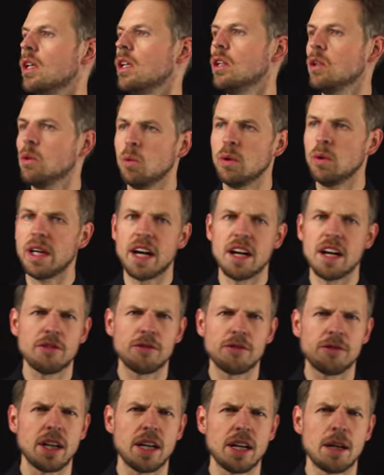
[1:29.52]
we have
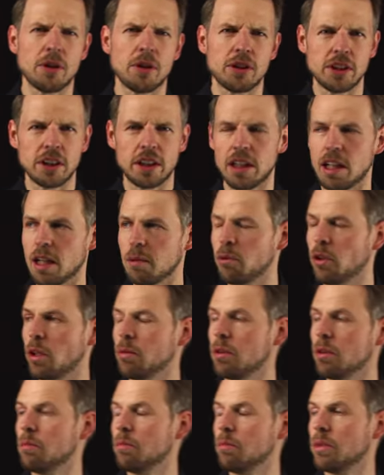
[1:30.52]
a particular
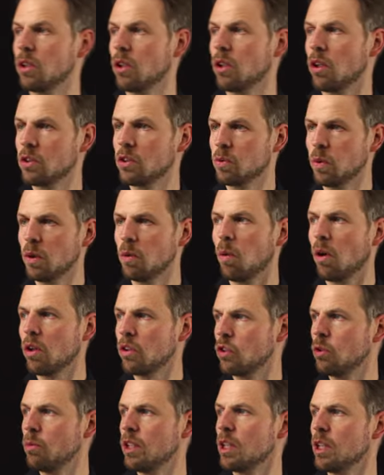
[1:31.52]
problem because we want to
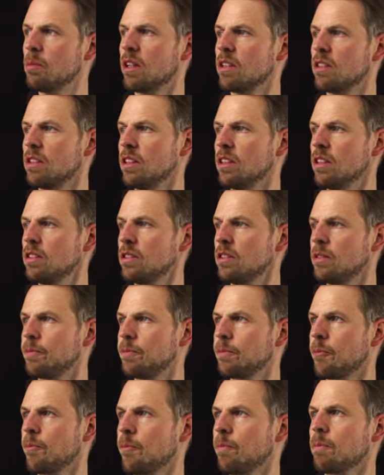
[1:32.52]
minimize this.
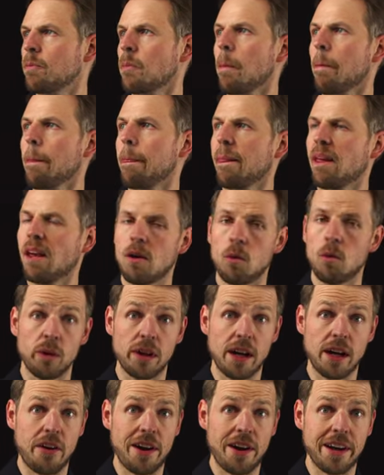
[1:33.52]
We
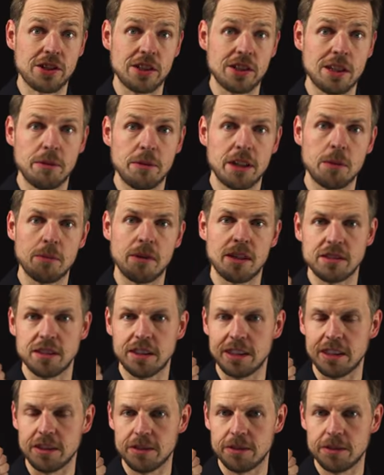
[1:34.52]
are actually minimizing
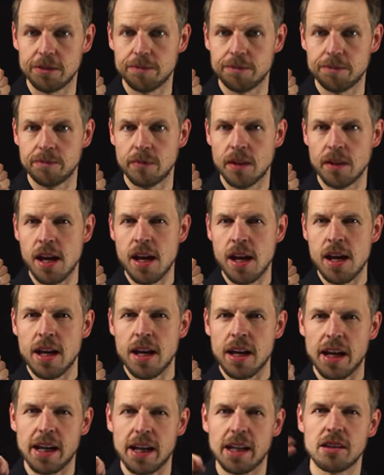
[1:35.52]
this.
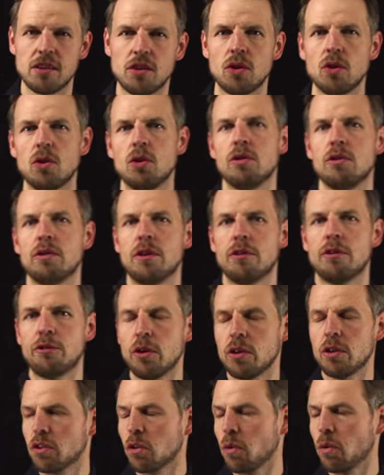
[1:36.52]
And so the
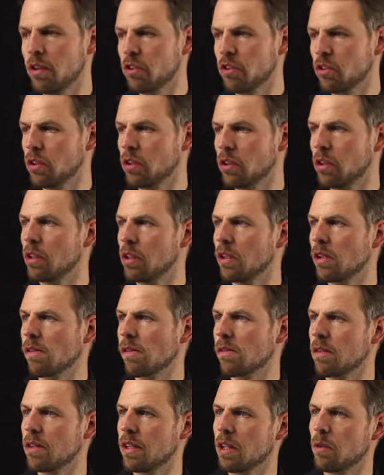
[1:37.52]
first question
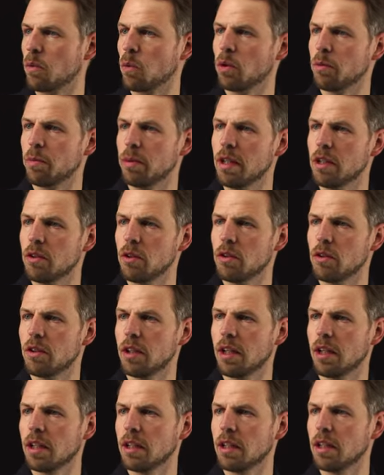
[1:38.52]
that would be
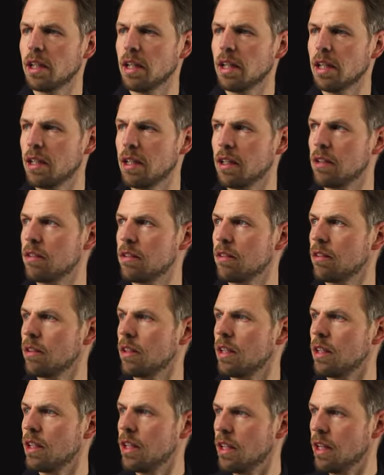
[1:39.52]
interesting is
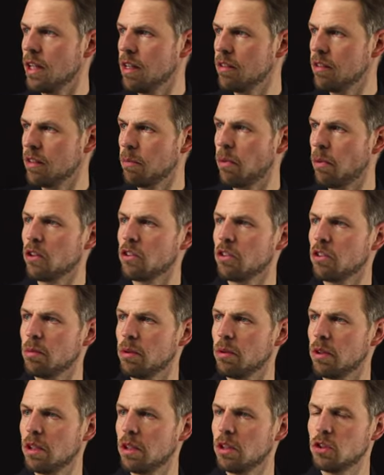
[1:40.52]
it
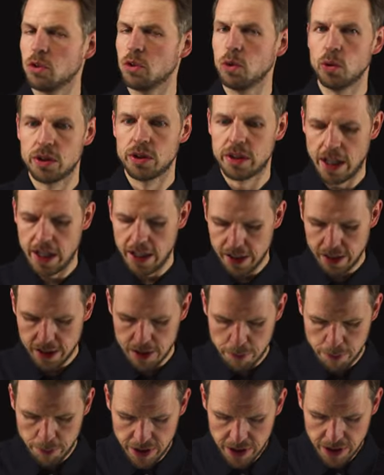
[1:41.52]
possible to take a
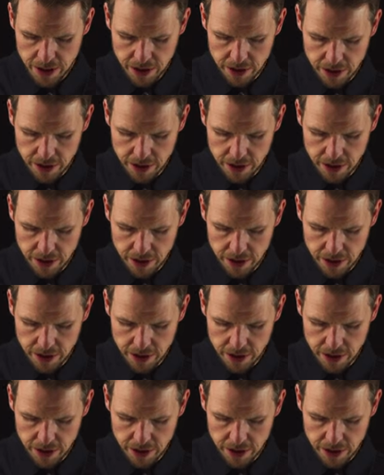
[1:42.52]
peek